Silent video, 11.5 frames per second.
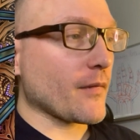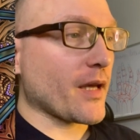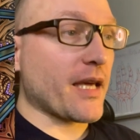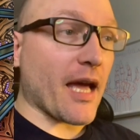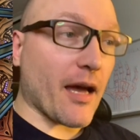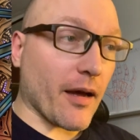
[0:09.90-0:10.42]

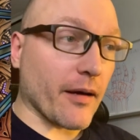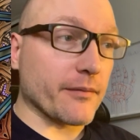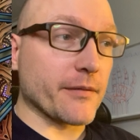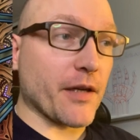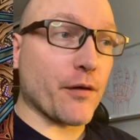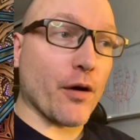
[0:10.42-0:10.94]
yeah,
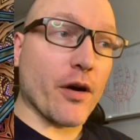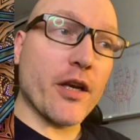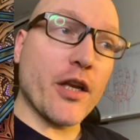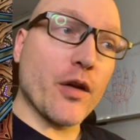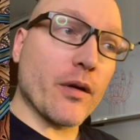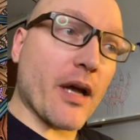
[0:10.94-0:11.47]
if you're a
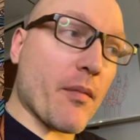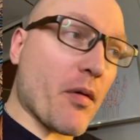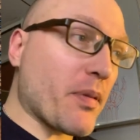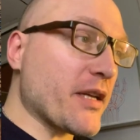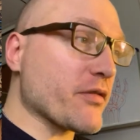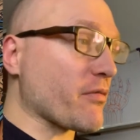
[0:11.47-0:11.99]
newcomer,
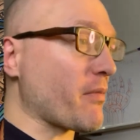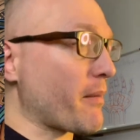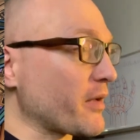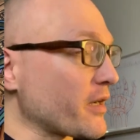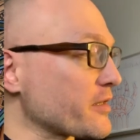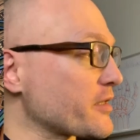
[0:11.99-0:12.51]
please
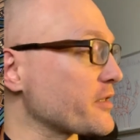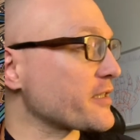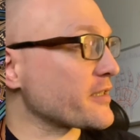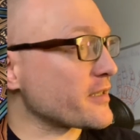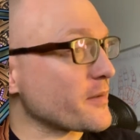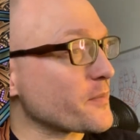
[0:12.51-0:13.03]
remember to
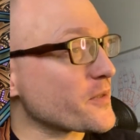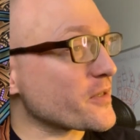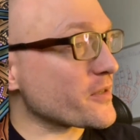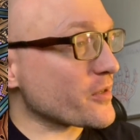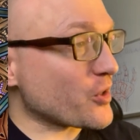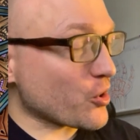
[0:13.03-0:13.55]

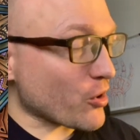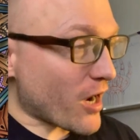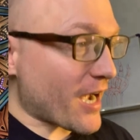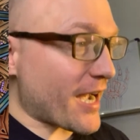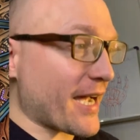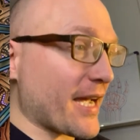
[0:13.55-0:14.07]

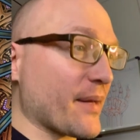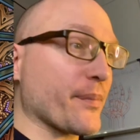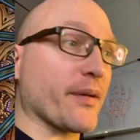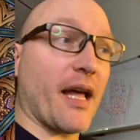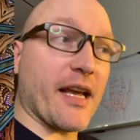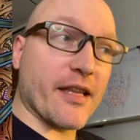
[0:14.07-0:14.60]
subscribe,
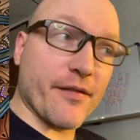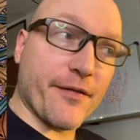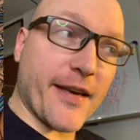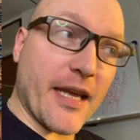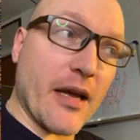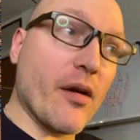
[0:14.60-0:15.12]
like the
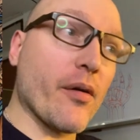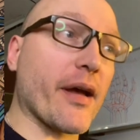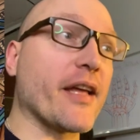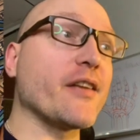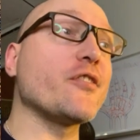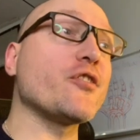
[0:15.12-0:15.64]
video,
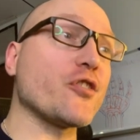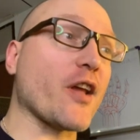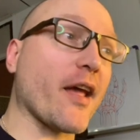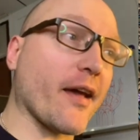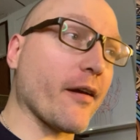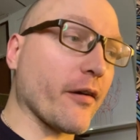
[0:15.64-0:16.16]
and
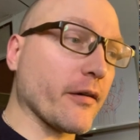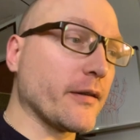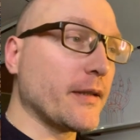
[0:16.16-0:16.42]
share.